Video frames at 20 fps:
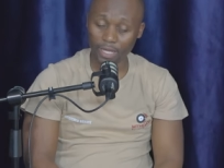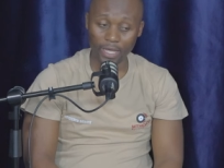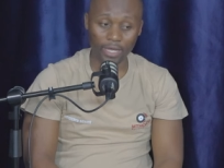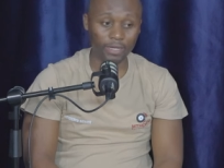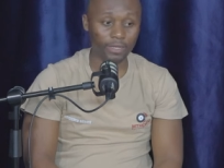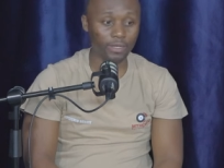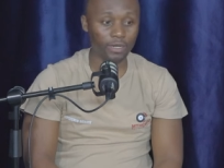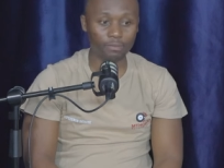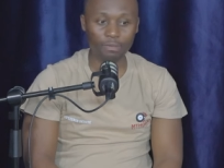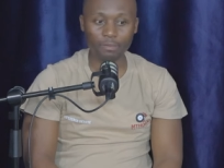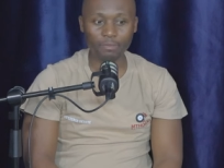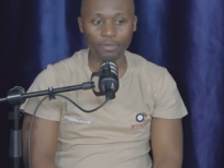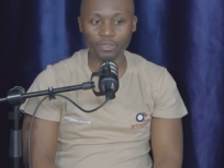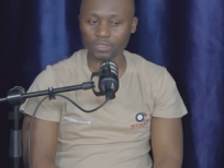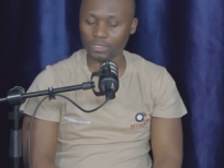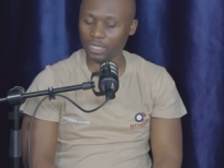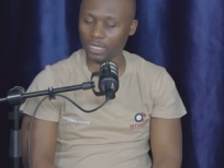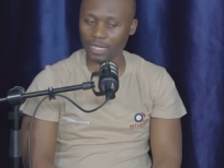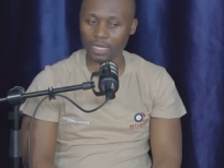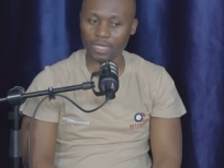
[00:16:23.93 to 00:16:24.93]
And
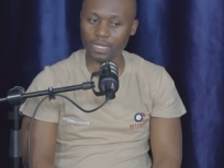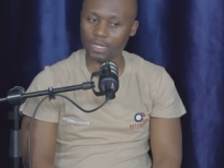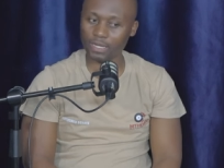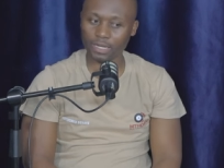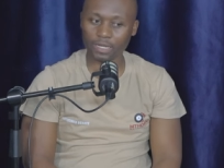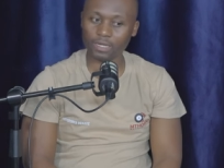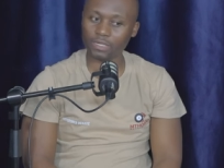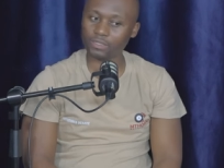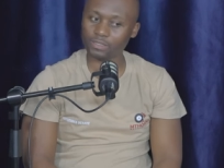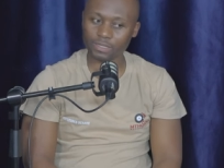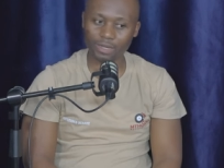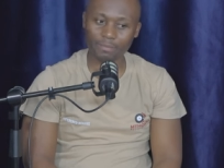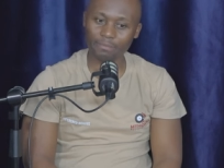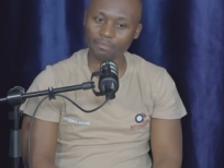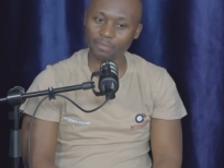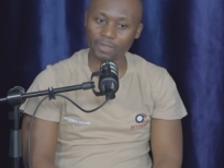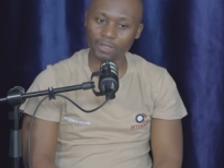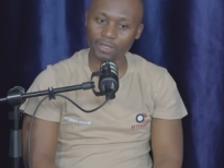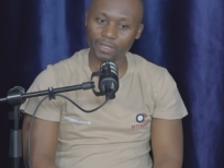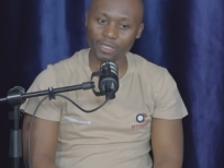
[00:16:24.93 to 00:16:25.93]
Ramaphosa,
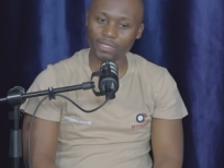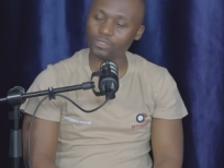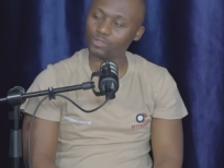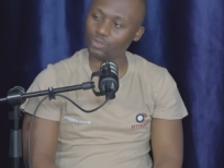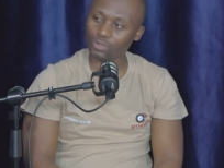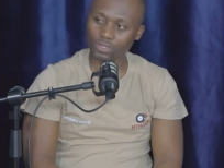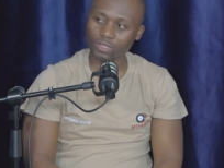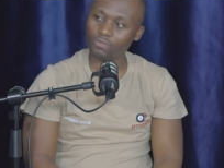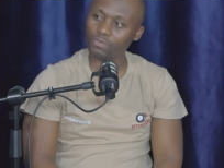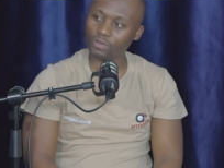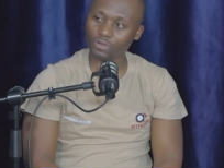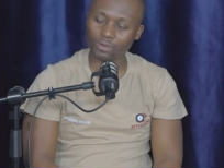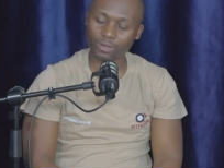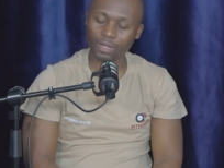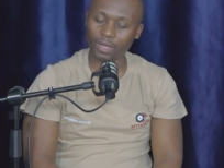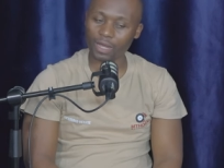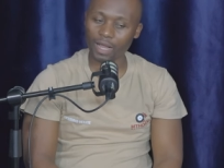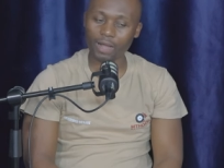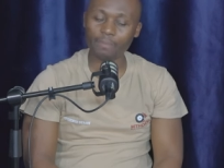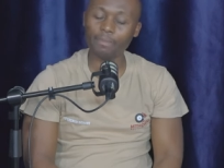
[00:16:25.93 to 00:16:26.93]
some is not even going
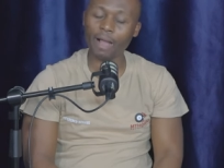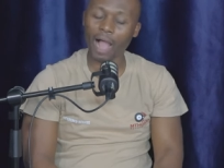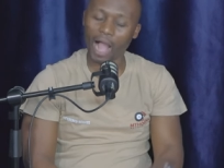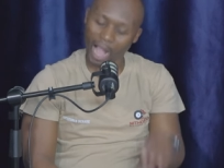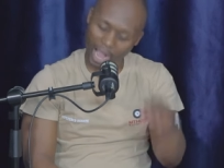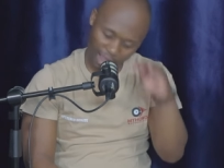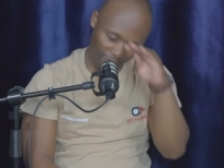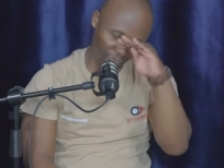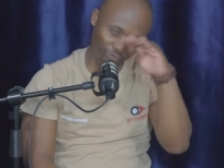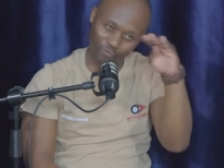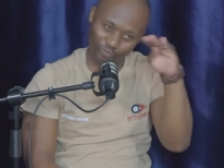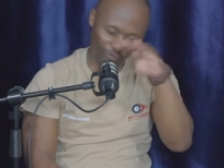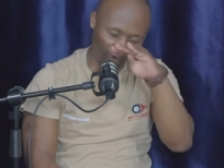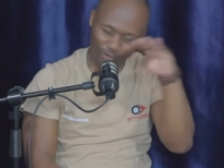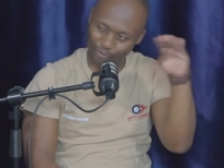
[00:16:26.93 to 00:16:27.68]
to come half